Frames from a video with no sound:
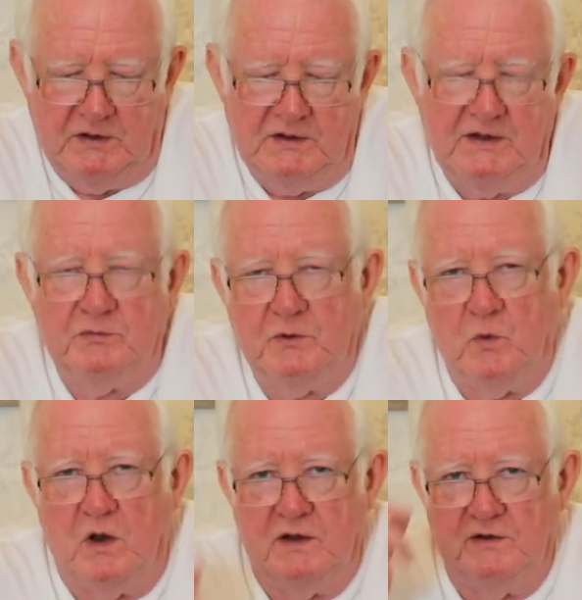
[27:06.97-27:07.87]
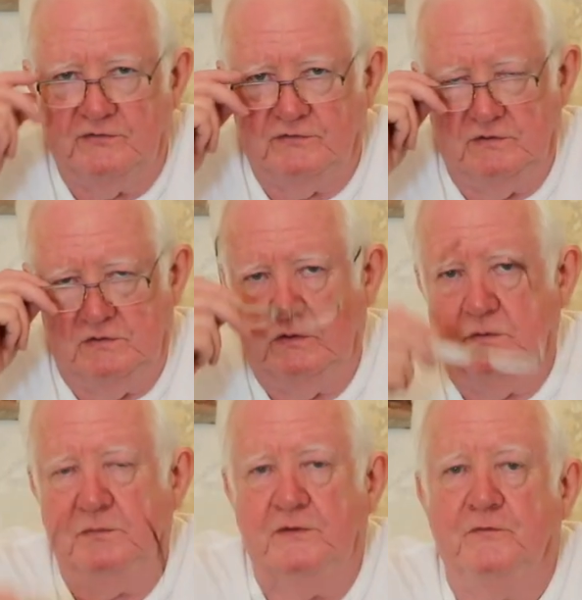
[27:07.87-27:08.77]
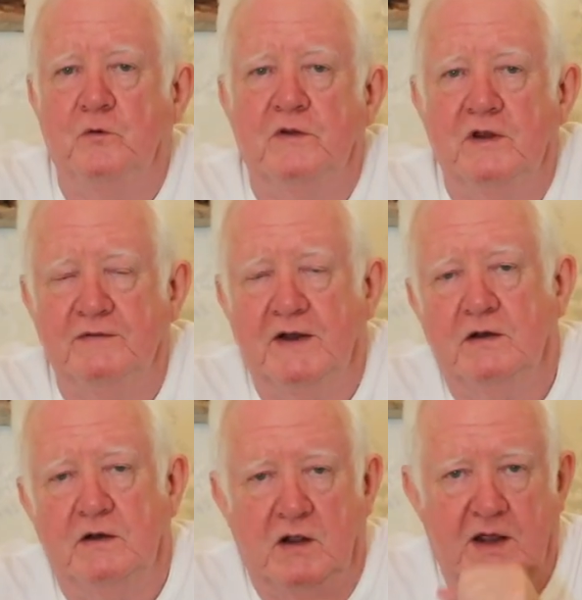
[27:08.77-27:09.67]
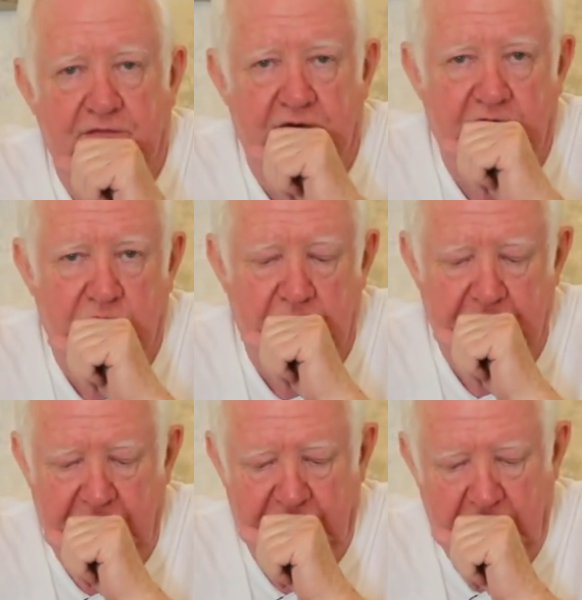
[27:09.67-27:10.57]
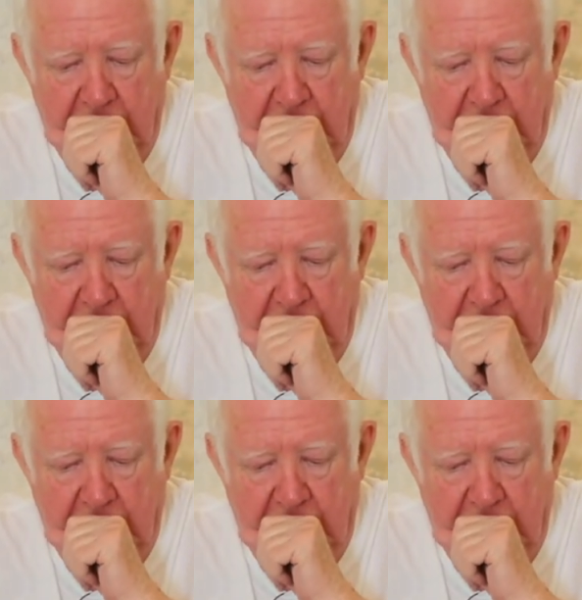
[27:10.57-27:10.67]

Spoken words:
You need to be wise before the event and not after. That's what it means.